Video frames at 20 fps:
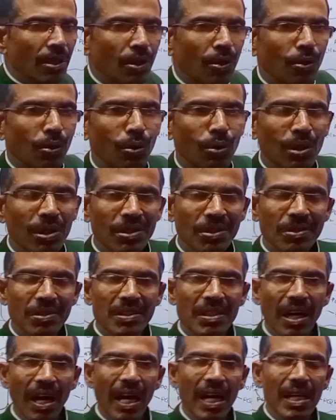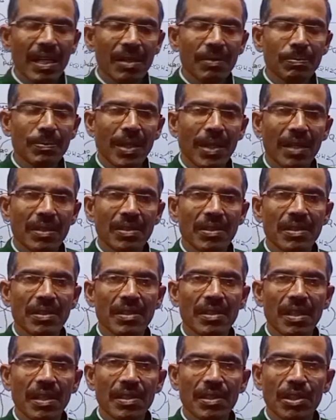which drive the
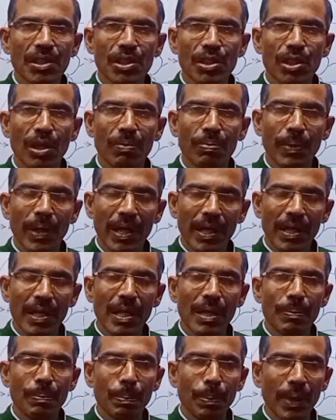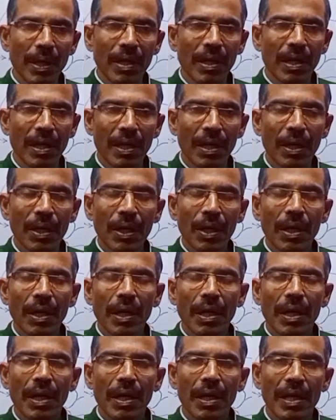synthesis of ATP
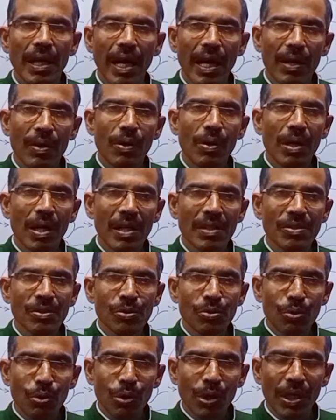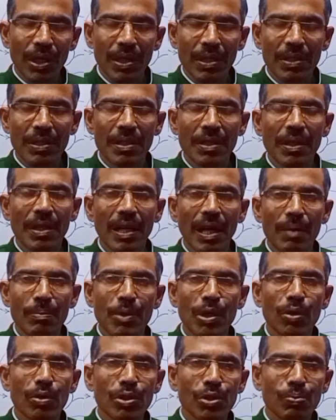in accordance with
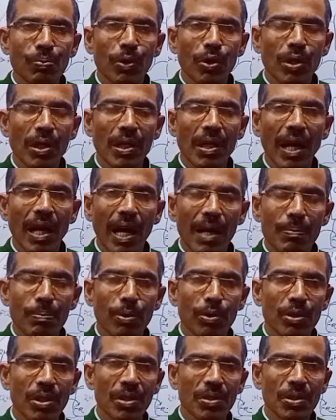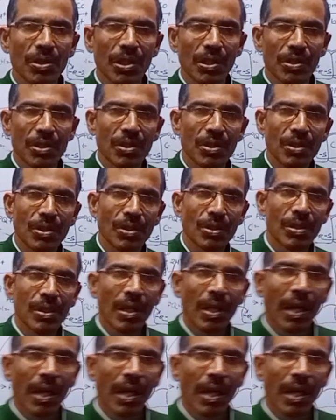chemiosmotic hypothesis.